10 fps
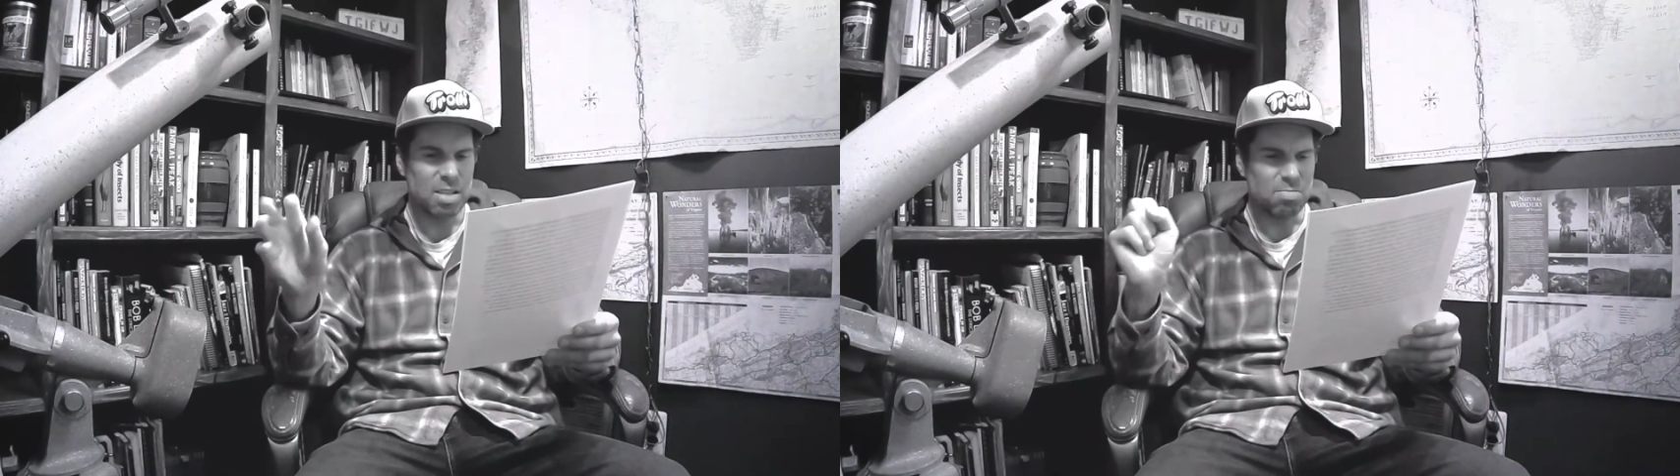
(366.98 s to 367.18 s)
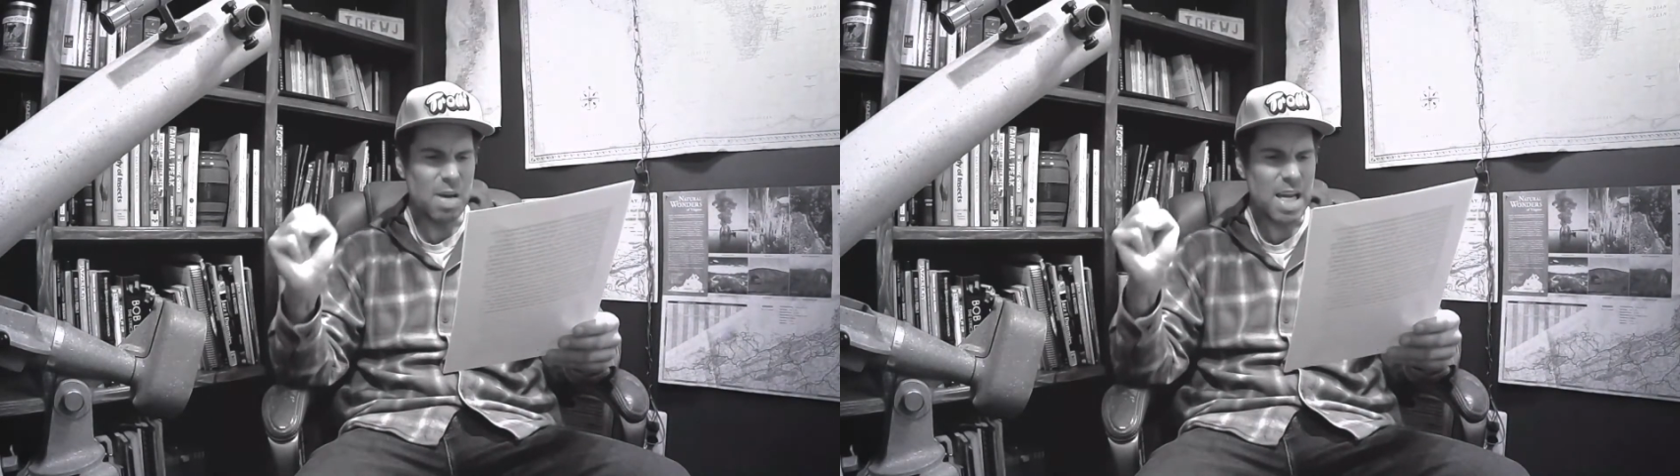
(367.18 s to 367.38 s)

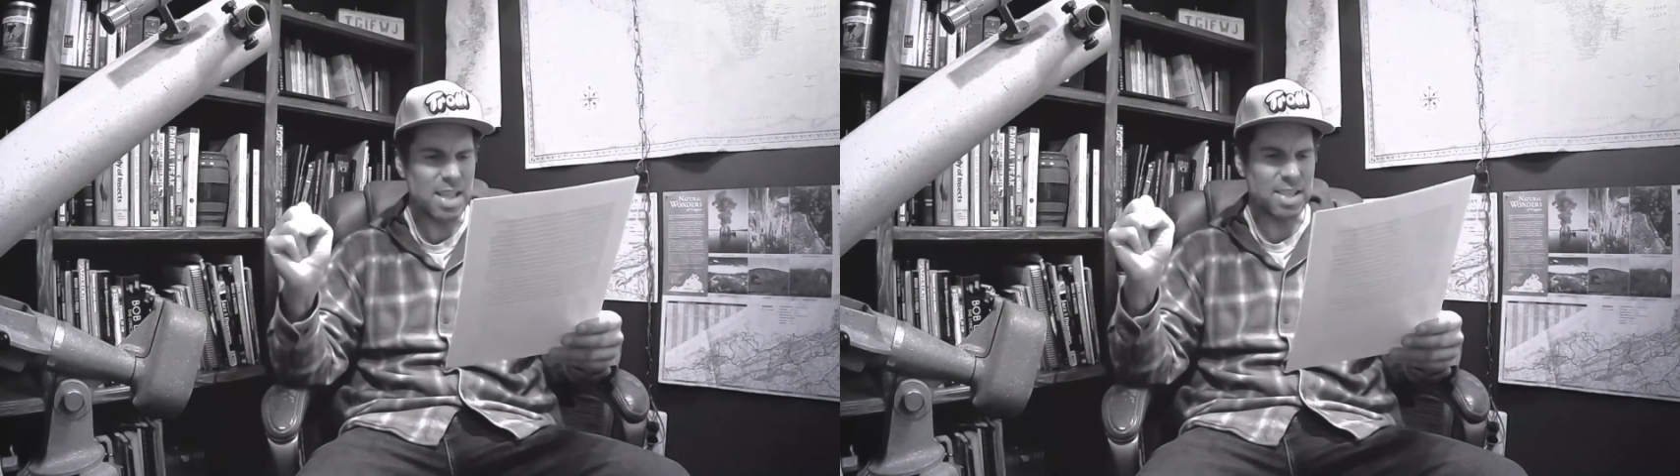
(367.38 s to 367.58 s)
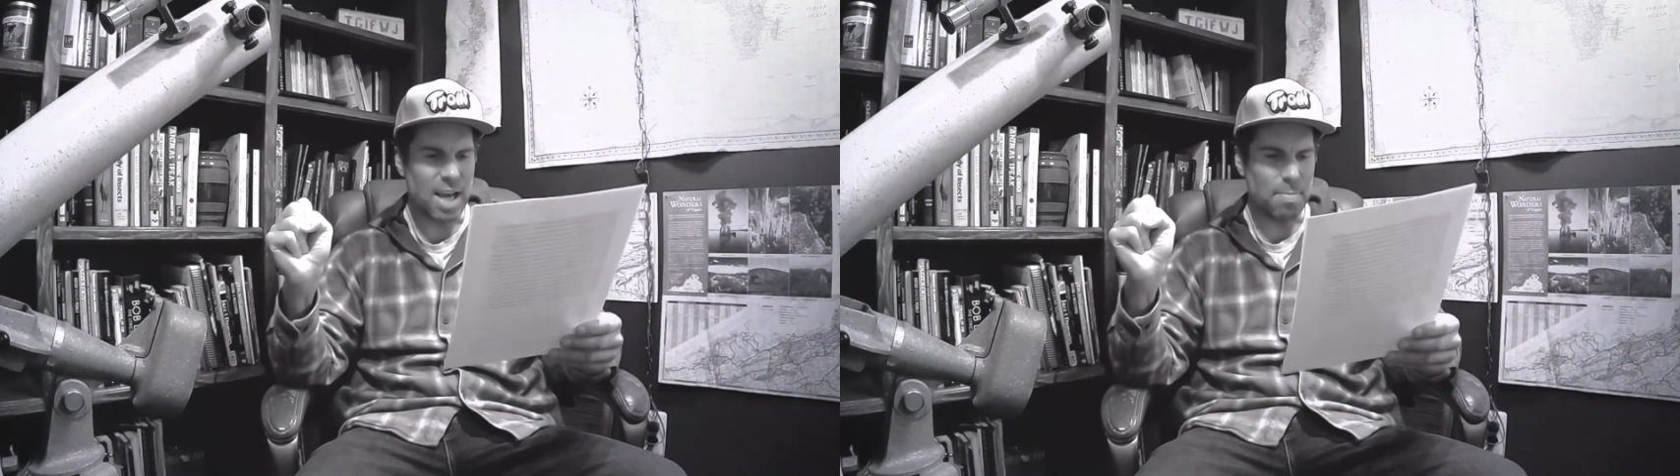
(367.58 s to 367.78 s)
Man,
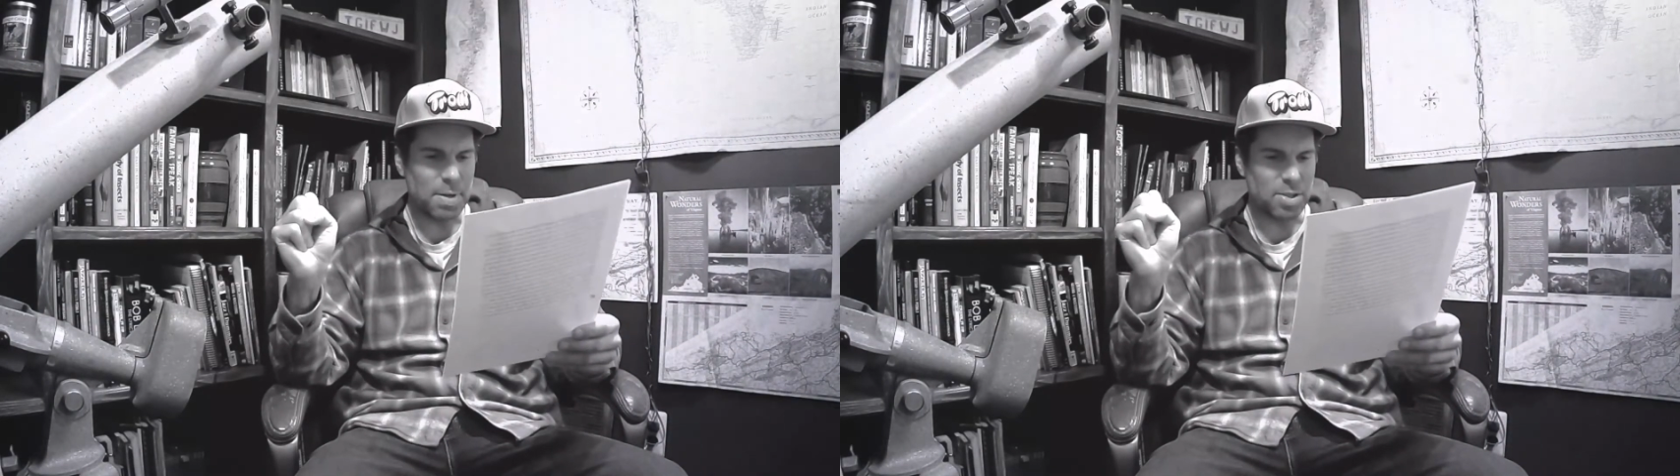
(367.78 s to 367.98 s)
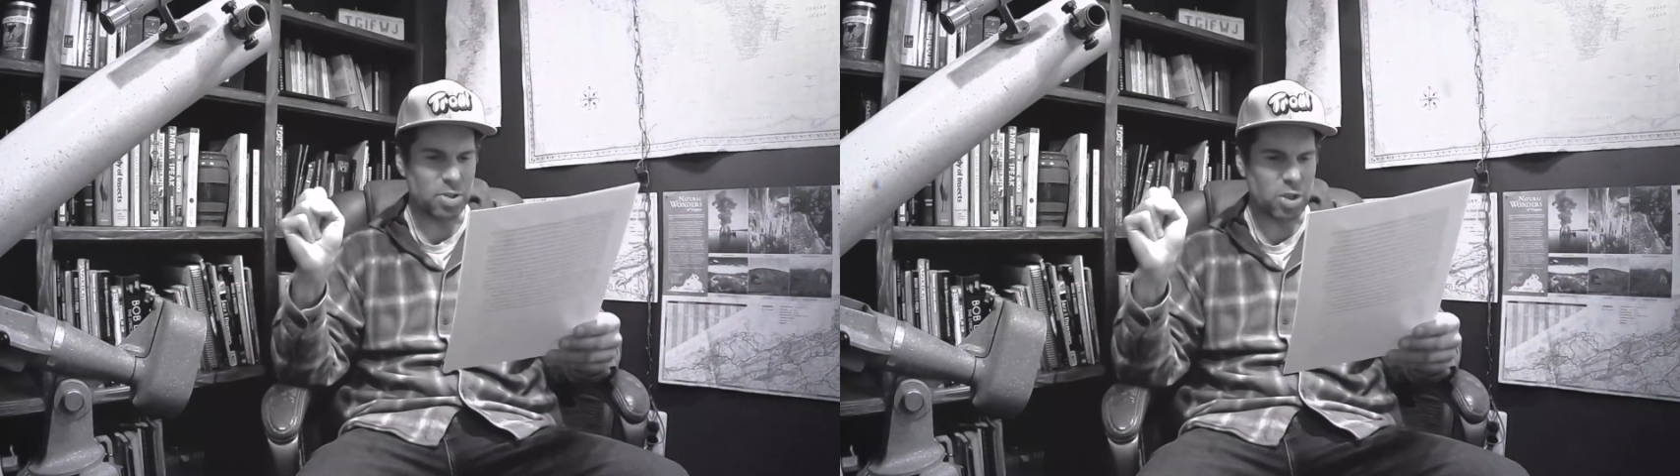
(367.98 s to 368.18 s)
this
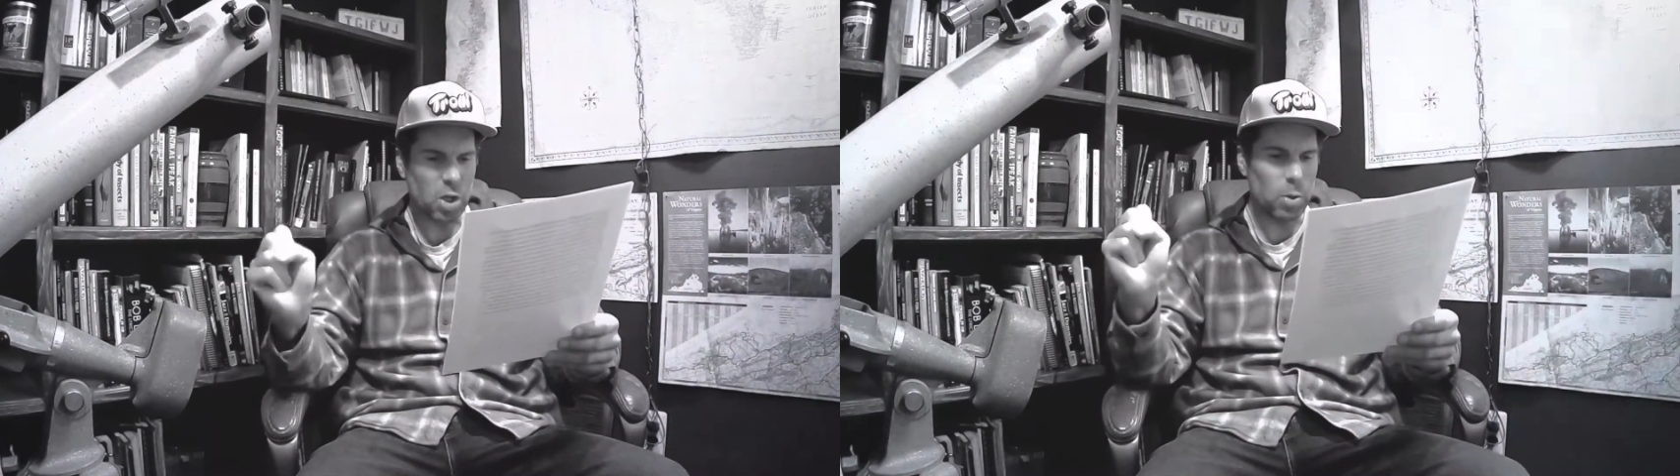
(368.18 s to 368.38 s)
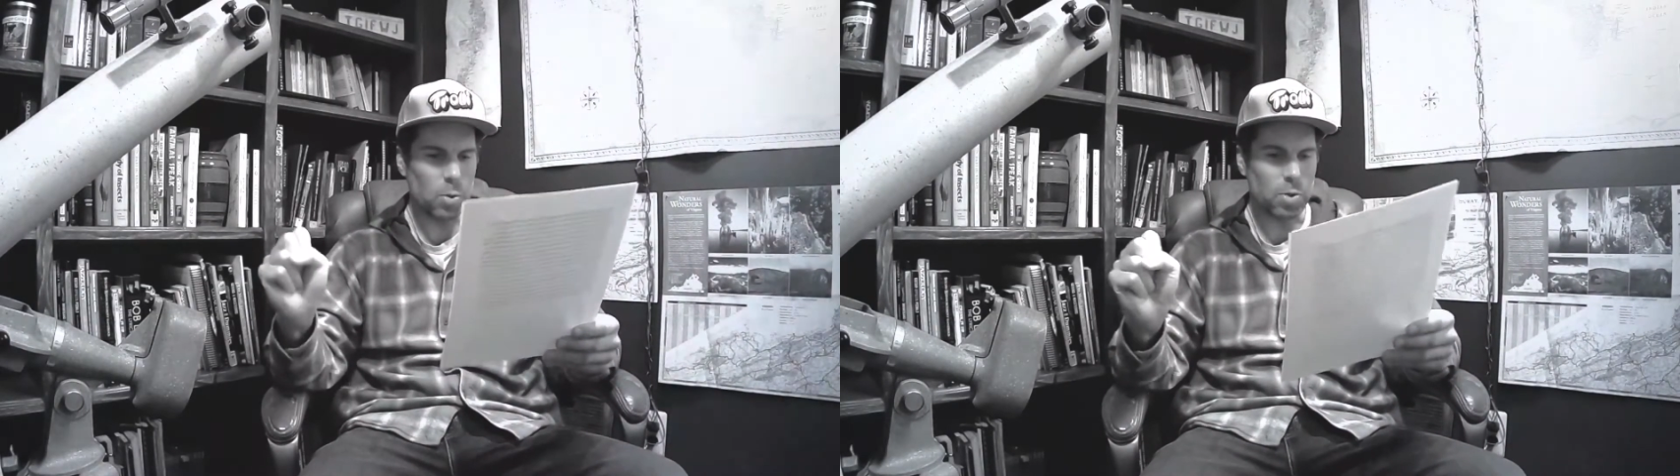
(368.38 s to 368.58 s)
eyepiece is
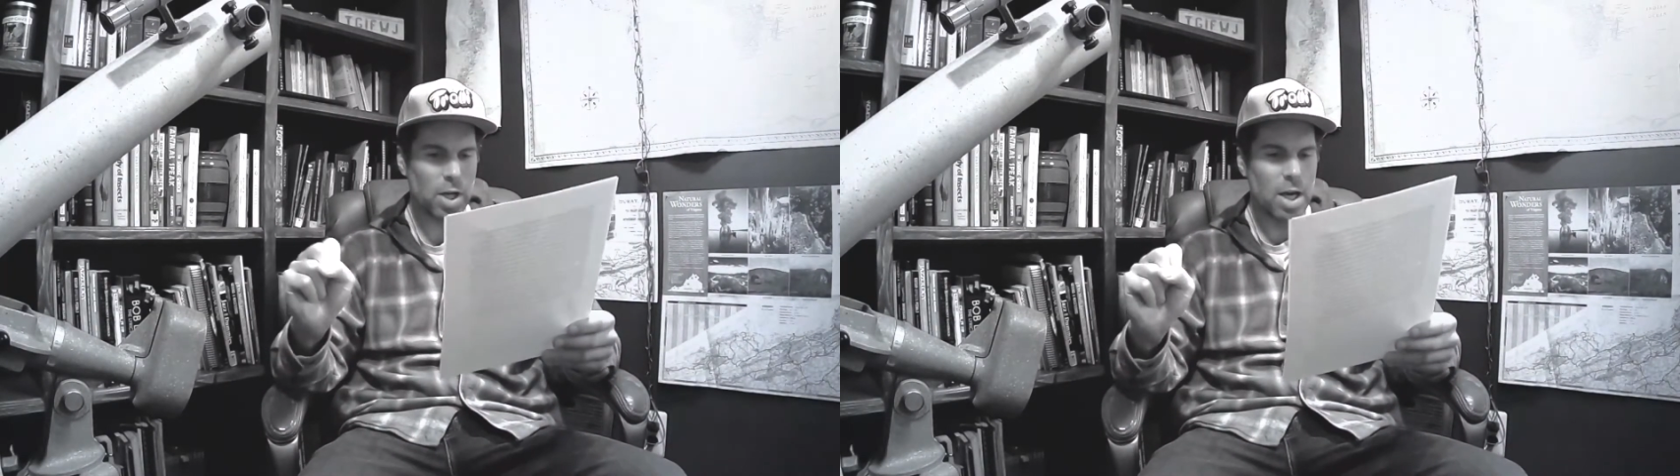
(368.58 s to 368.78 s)
cold.